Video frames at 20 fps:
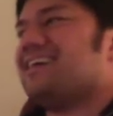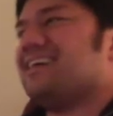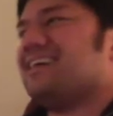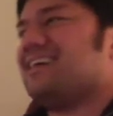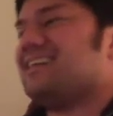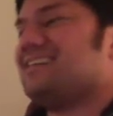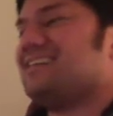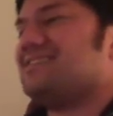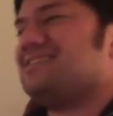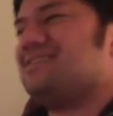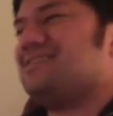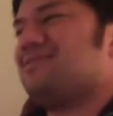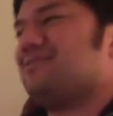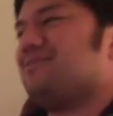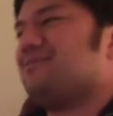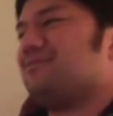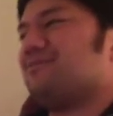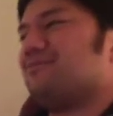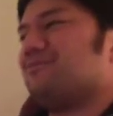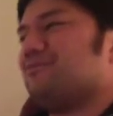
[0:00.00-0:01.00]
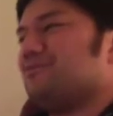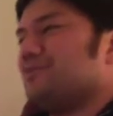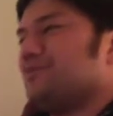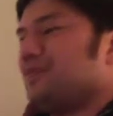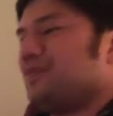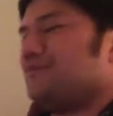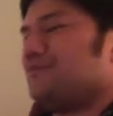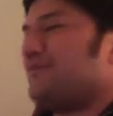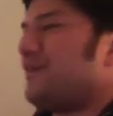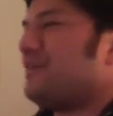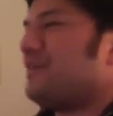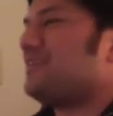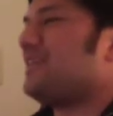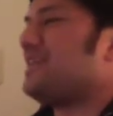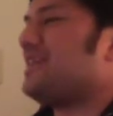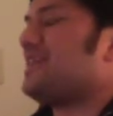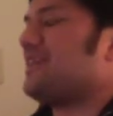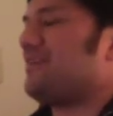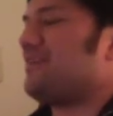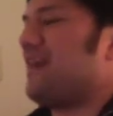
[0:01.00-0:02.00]
Dude, look very
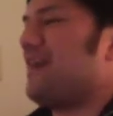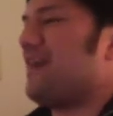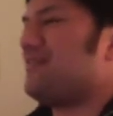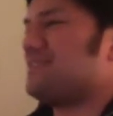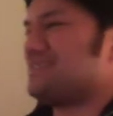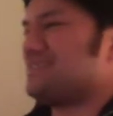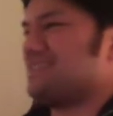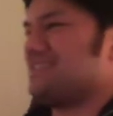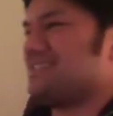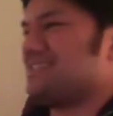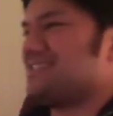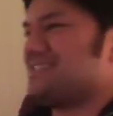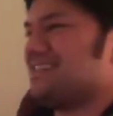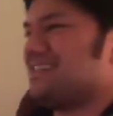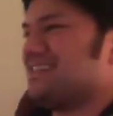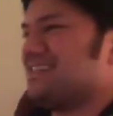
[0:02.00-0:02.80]
Lenny Kravitz-ish.